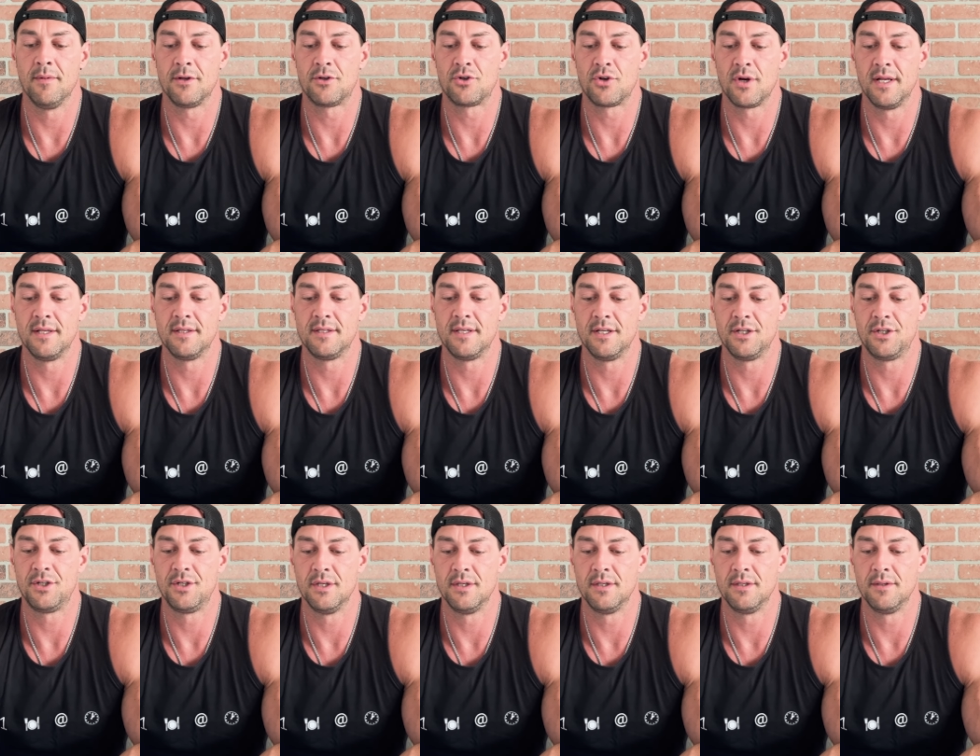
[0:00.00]
a
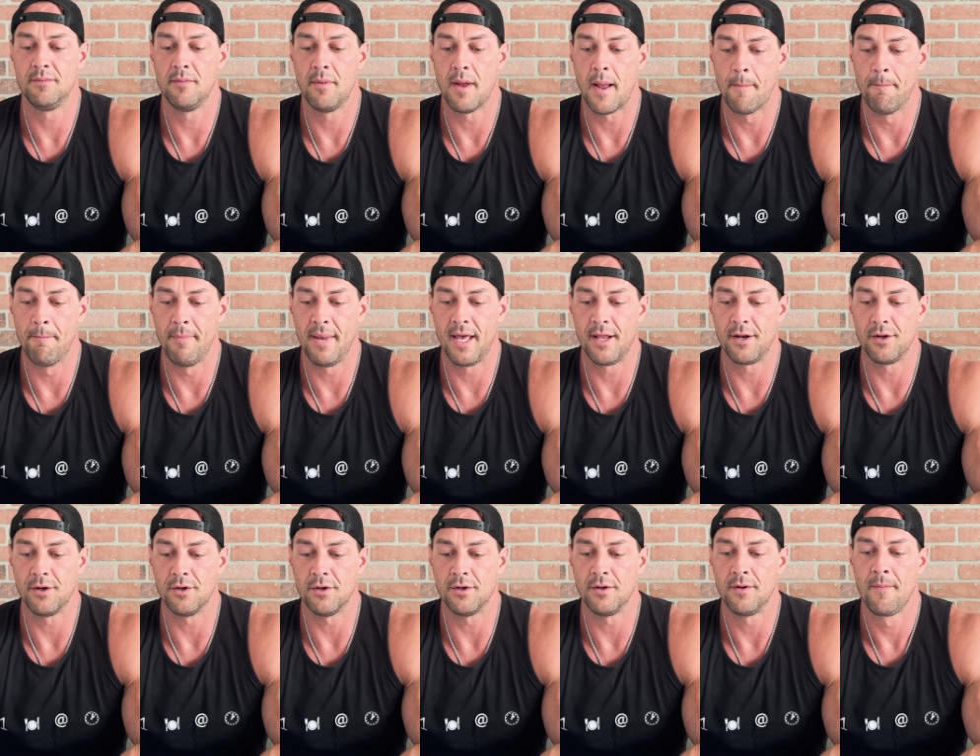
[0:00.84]
transition
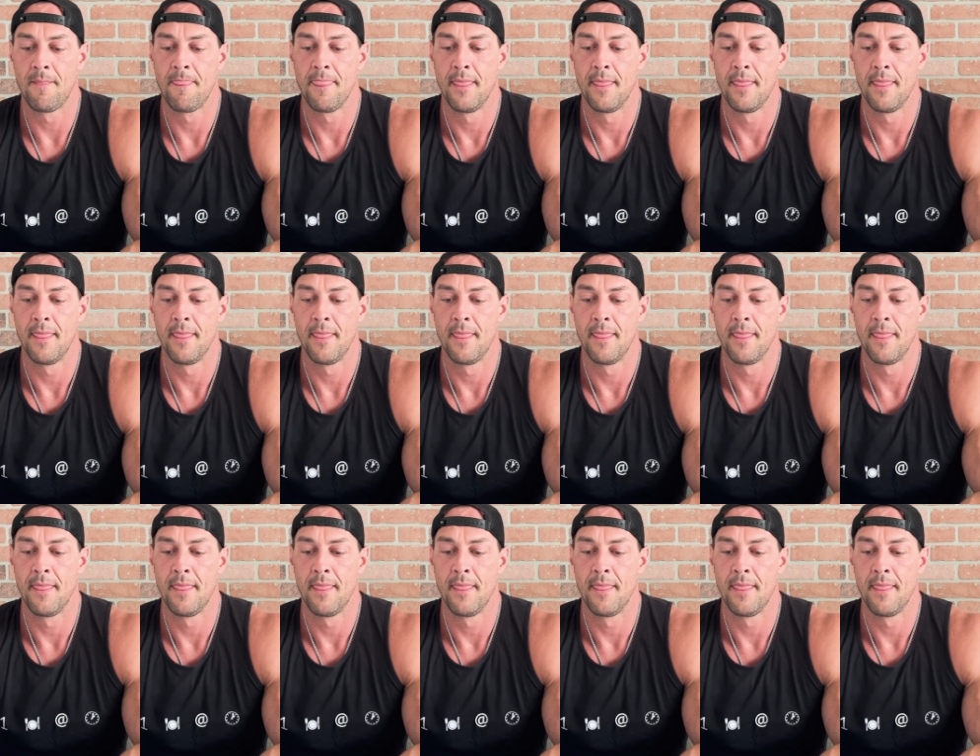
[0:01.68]
metal,